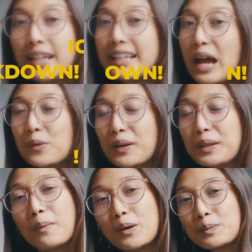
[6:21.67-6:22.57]
Now we're in
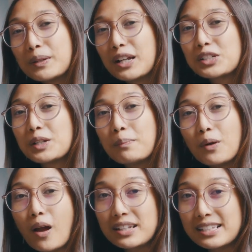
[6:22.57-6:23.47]
the post-production
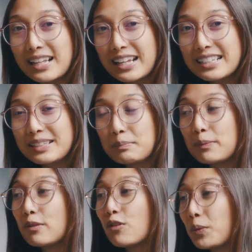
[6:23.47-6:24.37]
process, but
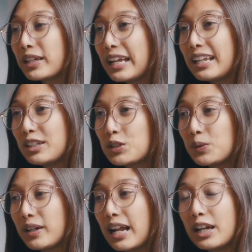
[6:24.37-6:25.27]
before we get
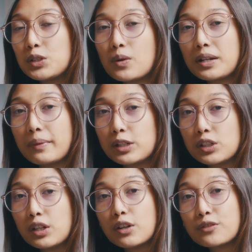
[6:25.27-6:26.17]
into it, I do want to
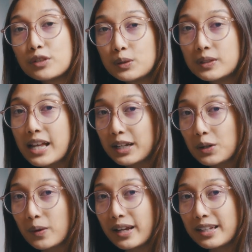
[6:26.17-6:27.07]
mention a few
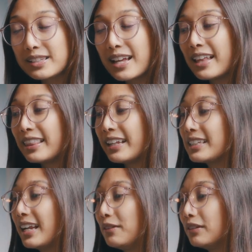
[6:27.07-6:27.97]
takeaways, things
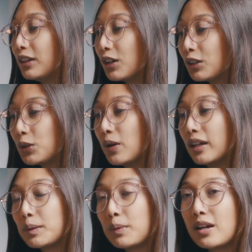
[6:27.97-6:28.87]
that I've learned
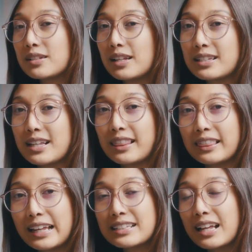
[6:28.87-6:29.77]
throughout the process and
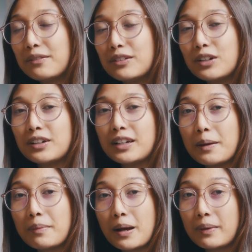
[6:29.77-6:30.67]
things I've learned
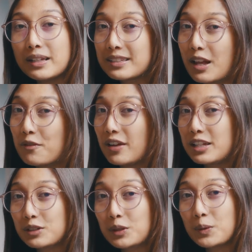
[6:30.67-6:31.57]
about myself
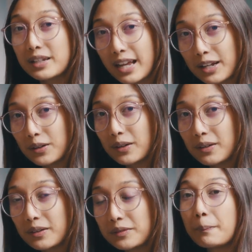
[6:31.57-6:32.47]
as a creator.
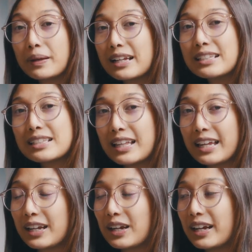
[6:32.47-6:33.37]
The biggest
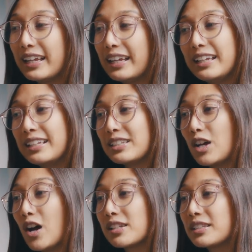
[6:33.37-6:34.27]
thing is,
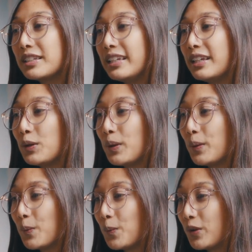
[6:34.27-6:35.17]
honestly,
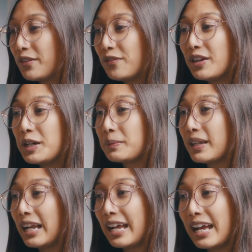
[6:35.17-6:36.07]
we filmed
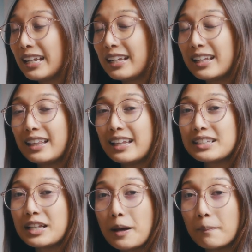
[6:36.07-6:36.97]
and I edited
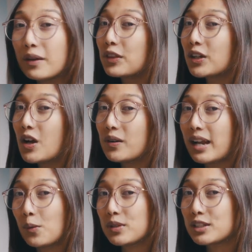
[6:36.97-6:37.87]
this a month ago, and
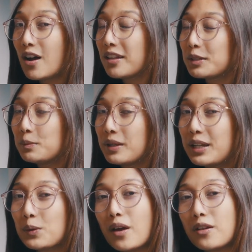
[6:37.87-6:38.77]
I was
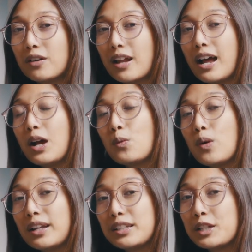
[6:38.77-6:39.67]
contemplating whether or not I
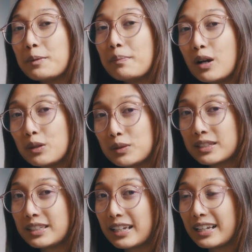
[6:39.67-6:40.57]
wanted to
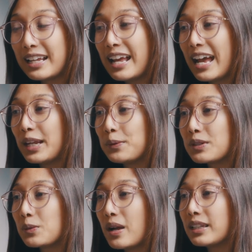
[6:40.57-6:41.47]
post it. And it
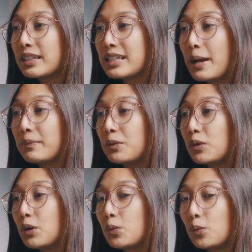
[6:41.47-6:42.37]
was around the time they
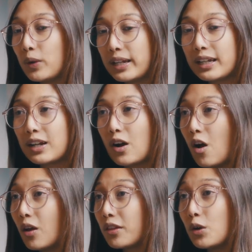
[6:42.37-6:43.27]
were winning
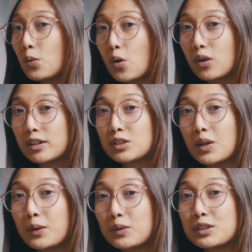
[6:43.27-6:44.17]
all the awards, so
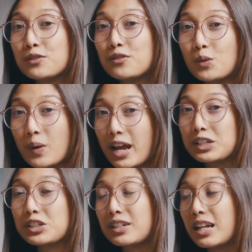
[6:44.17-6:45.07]
it was
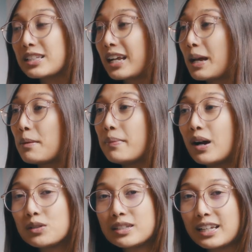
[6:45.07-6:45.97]
fresh. And I was like, I'm gonna
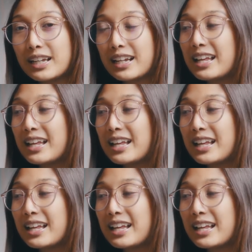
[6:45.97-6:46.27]
post it.